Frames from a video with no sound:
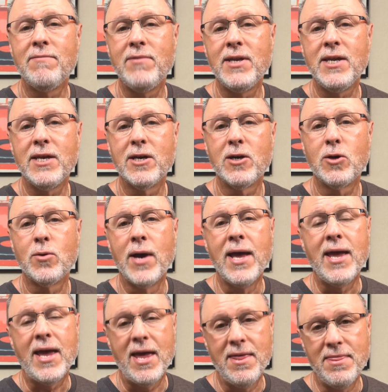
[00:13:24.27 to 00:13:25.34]
video,
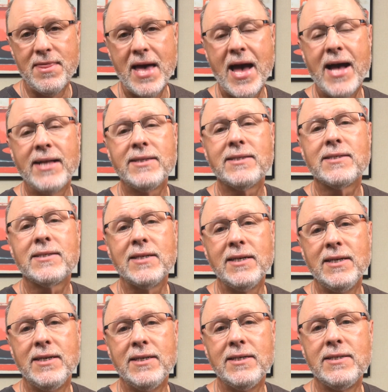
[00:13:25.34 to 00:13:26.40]
and that
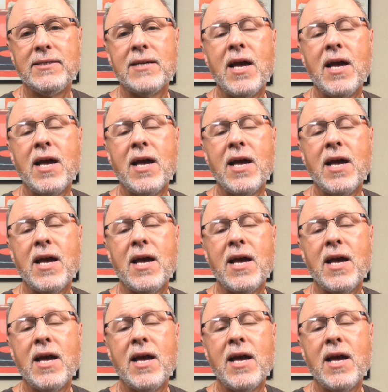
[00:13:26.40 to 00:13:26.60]
is